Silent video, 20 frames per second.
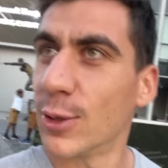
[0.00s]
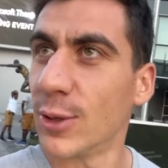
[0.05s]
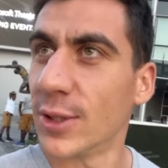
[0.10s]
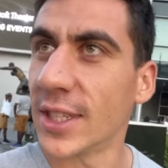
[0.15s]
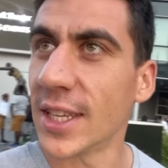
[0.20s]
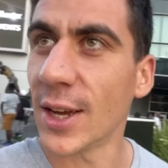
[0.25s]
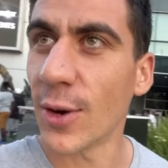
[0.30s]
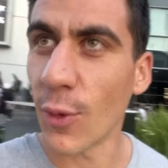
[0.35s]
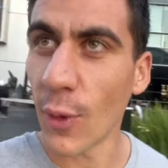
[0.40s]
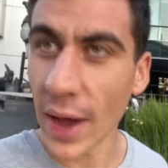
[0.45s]
to
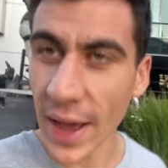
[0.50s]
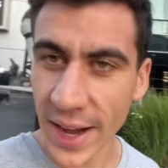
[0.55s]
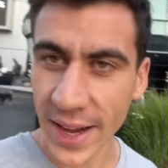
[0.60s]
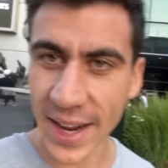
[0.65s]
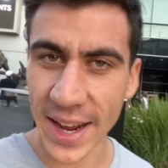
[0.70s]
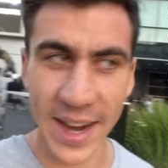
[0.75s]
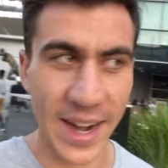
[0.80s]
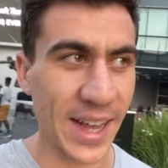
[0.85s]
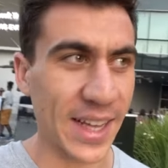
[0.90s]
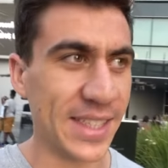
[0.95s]
see where
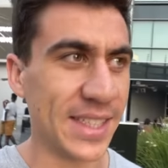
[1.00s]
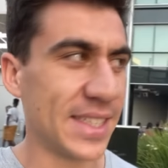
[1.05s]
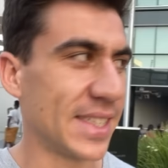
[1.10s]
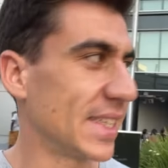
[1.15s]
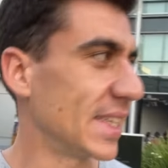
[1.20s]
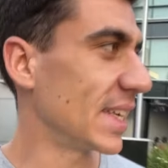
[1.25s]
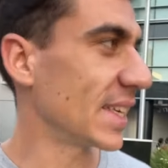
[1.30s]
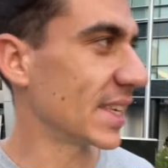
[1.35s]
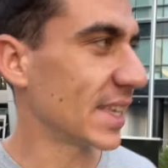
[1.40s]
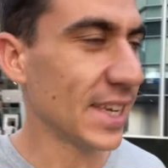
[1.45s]
can I
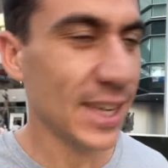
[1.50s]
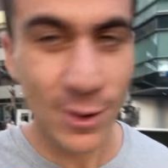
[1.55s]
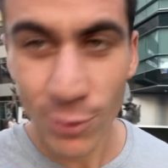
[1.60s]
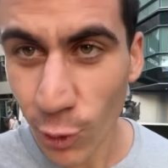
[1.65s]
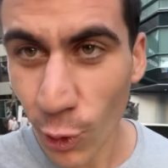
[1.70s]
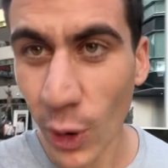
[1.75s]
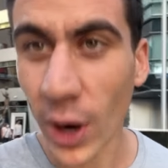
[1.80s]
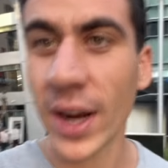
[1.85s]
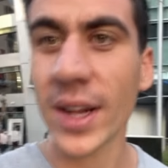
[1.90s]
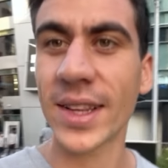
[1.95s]
sneak in,
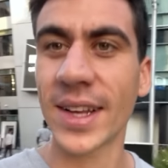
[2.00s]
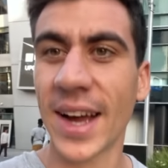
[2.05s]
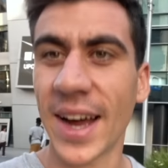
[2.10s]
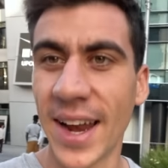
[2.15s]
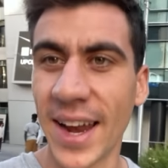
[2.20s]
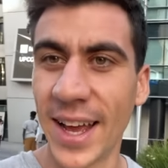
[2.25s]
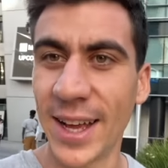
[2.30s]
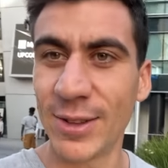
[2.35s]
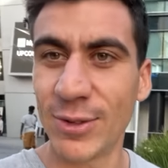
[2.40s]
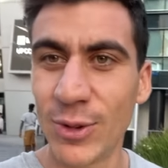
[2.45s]
what
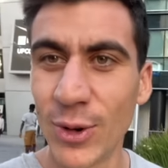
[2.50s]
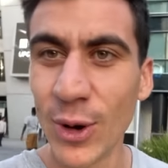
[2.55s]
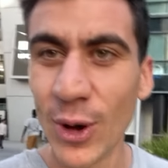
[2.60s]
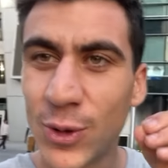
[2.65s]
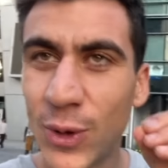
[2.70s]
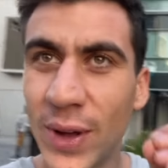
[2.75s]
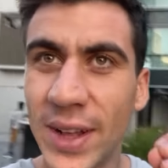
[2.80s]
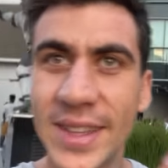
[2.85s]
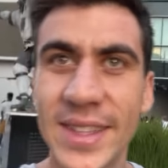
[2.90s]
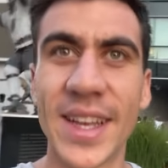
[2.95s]
can I do
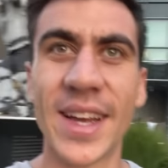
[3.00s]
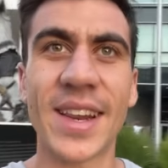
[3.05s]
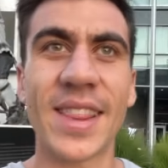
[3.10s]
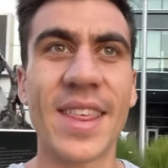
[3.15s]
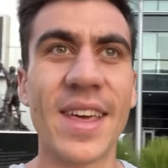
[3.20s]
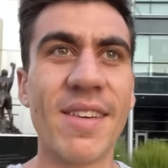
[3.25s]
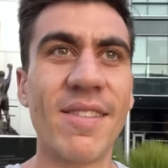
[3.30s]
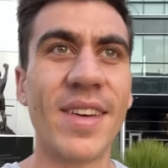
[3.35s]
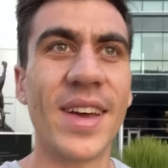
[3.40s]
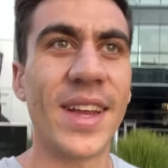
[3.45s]
to enter
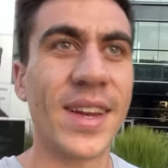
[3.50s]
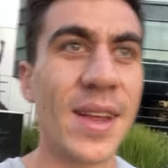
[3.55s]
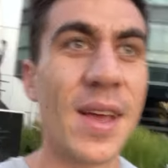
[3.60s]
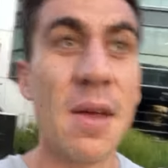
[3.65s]
the event.